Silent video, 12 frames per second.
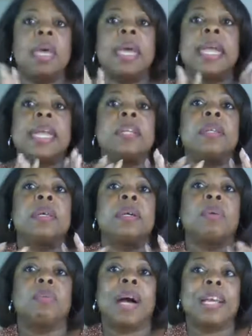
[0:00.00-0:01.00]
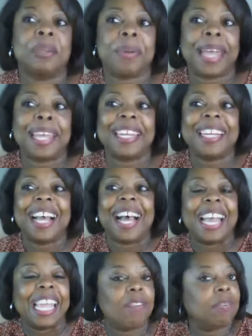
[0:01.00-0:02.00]
And while you're at it,
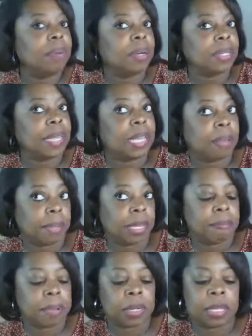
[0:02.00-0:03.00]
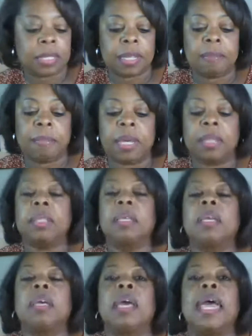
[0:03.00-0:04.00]
I have a birthday coming up in less than a month.
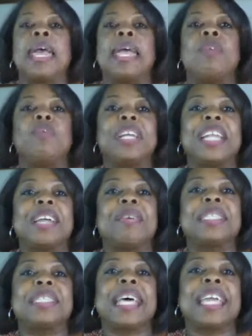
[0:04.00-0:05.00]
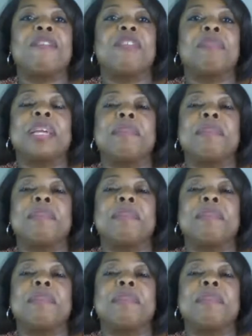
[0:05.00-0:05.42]
And what I like for my